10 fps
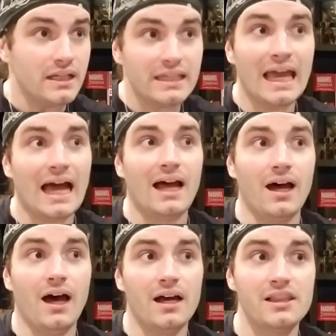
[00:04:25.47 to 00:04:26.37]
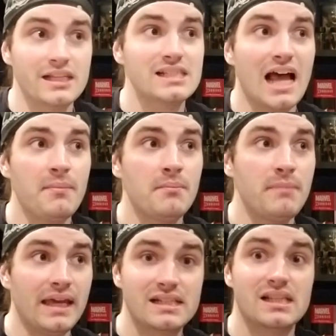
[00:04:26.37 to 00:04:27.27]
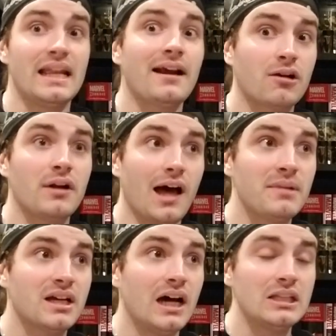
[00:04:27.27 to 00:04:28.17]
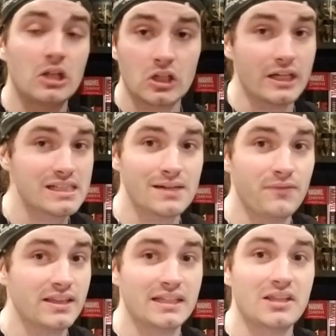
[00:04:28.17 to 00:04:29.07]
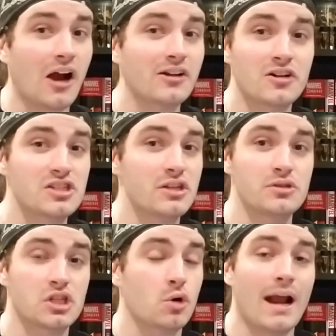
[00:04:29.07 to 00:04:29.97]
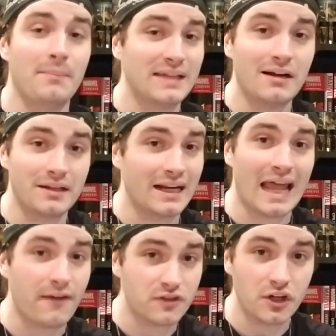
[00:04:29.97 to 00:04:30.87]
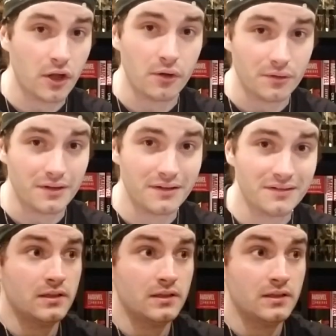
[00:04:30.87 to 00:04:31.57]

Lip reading: Yeah, this album makes the Necronomicon look like something that Dr. Seuss crapped out in an afternoon.